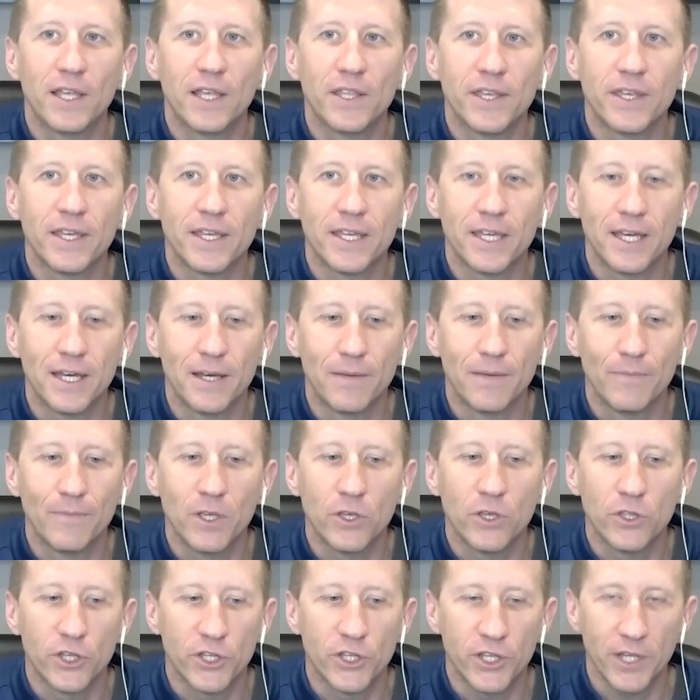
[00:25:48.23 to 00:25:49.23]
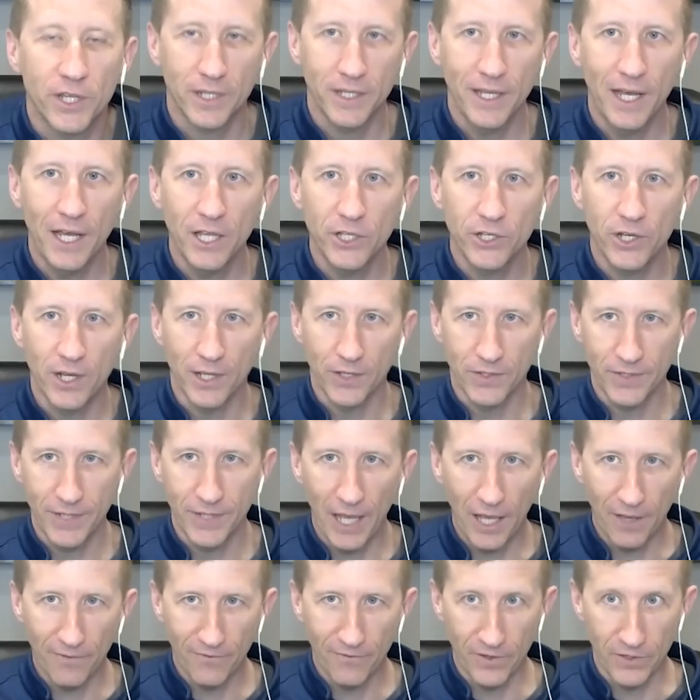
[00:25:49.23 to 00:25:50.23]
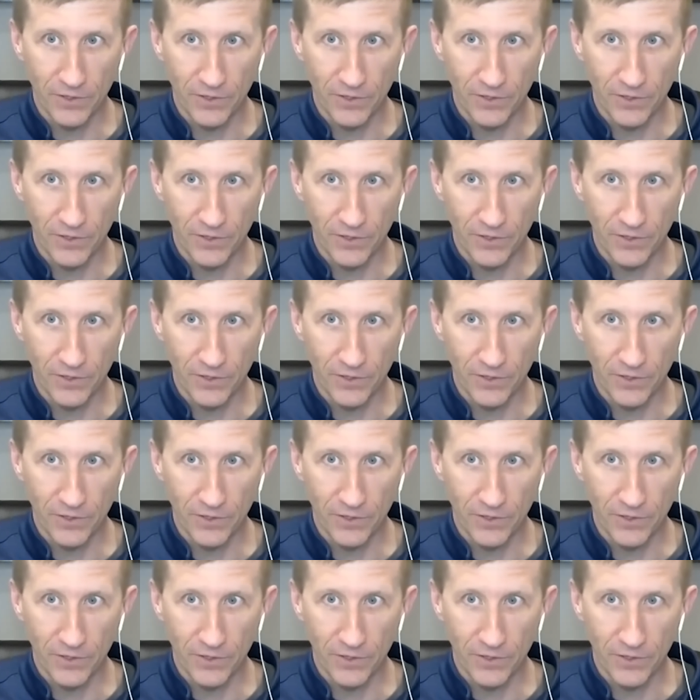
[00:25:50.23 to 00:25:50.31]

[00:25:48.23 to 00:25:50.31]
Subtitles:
I think the technology itself